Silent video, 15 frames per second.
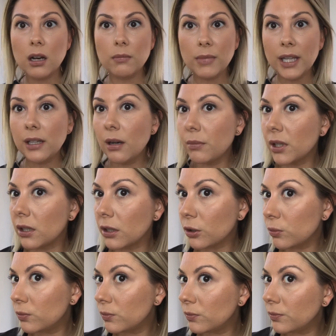makeup
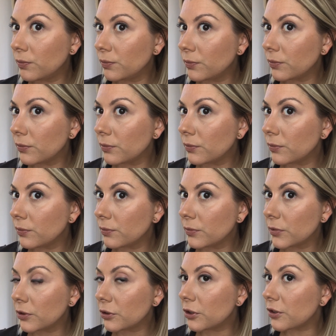look.
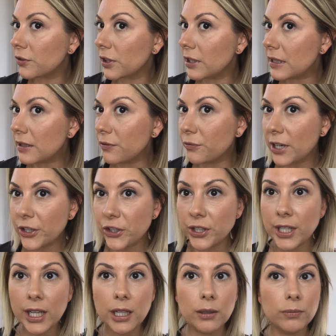Just easy, fresh
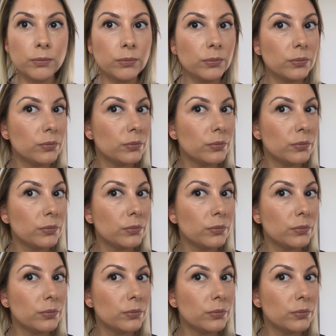skin,